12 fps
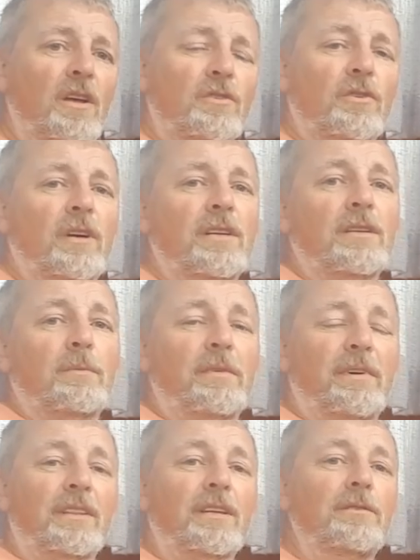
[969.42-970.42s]
So guys,
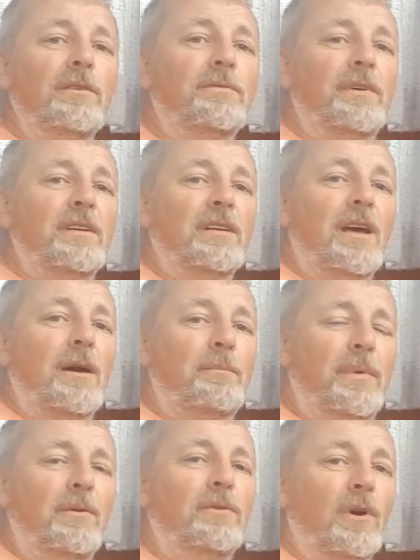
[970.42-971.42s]
we've had the unit fitted
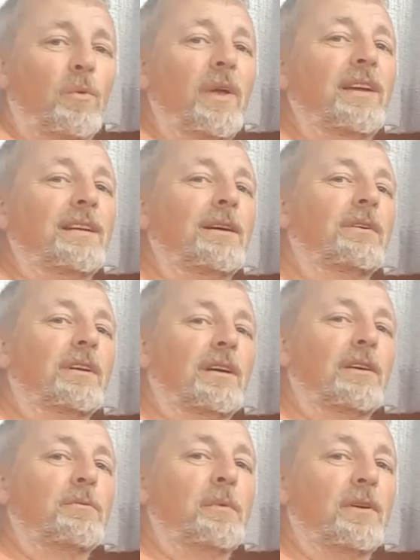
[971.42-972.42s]
about a week now, and I
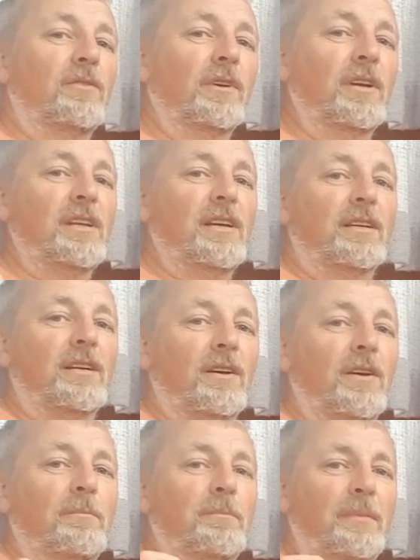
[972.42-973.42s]
thought it would be a good idea to
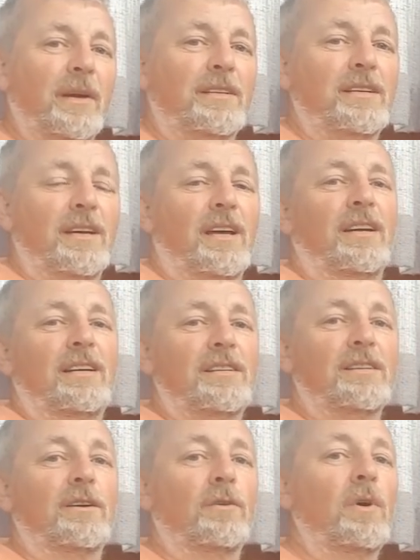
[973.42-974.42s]
come back to you and
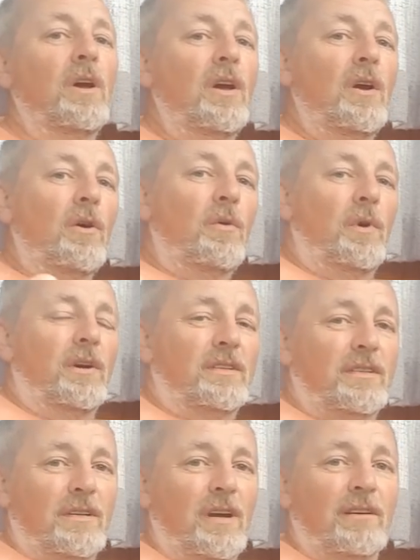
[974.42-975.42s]
let you know what
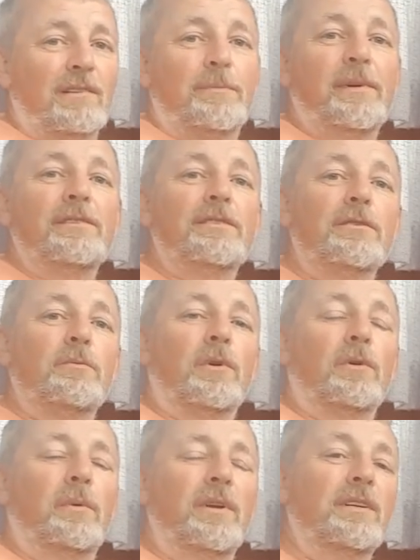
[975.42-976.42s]
our experiences
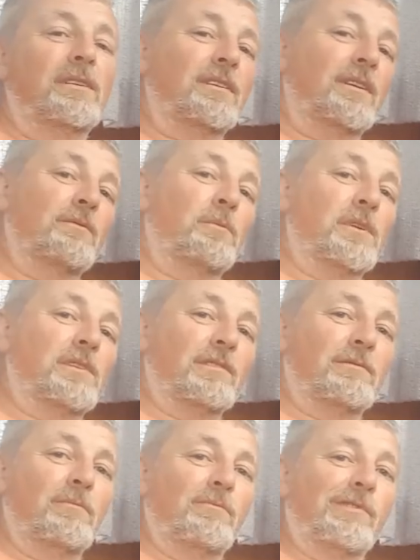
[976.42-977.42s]
were with it, and was
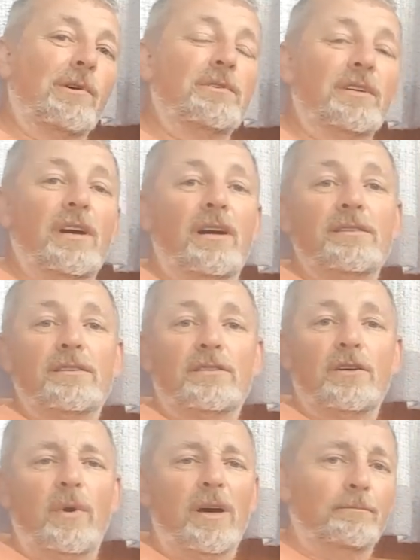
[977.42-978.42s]
there pros and cons and
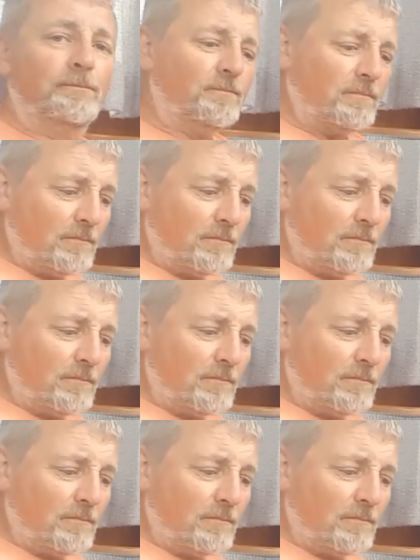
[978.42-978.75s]
so on.